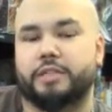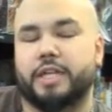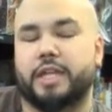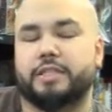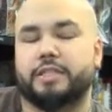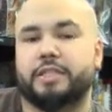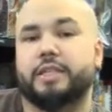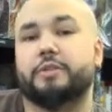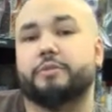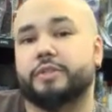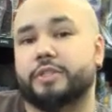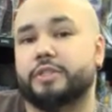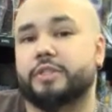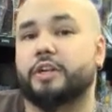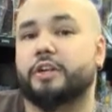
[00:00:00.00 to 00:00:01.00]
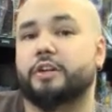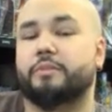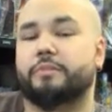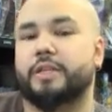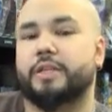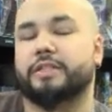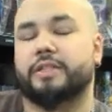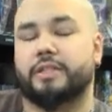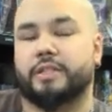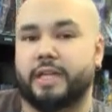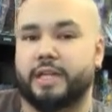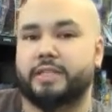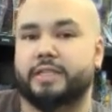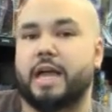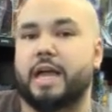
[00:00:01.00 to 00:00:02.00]
John Cena was in jail because he's an
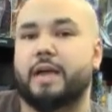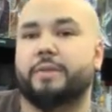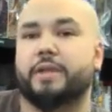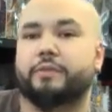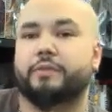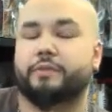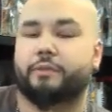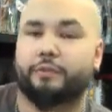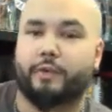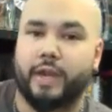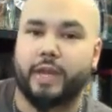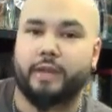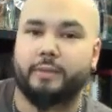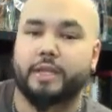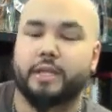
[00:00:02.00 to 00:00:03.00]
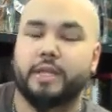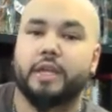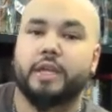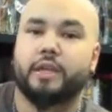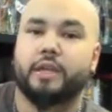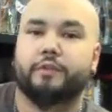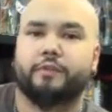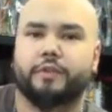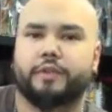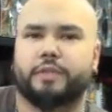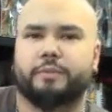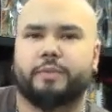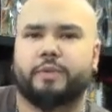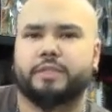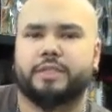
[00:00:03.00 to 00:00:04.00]
ex cop and he was framed for
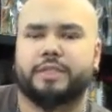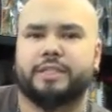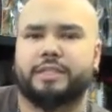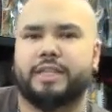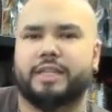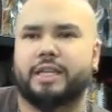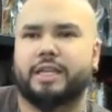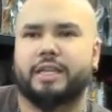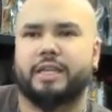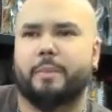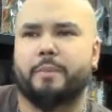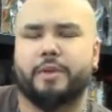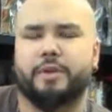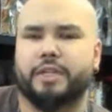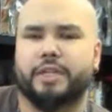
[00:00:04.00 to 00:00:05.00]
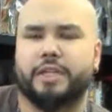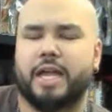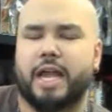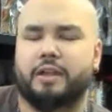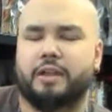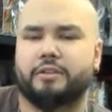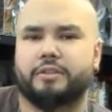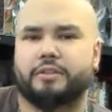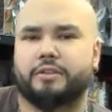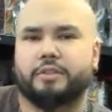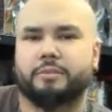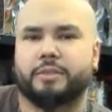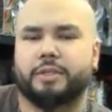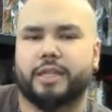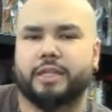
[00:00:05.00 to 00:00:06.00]
supposedly stealing a million dollars or
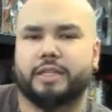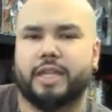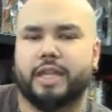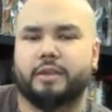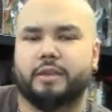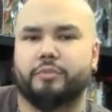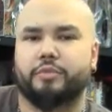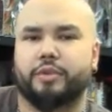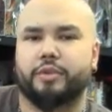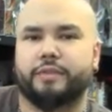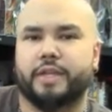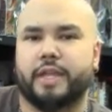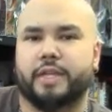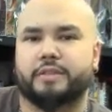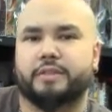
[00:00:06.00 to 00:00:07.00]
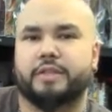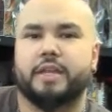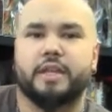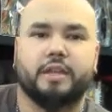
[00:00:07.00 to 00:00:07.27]
something like that in a briefcase.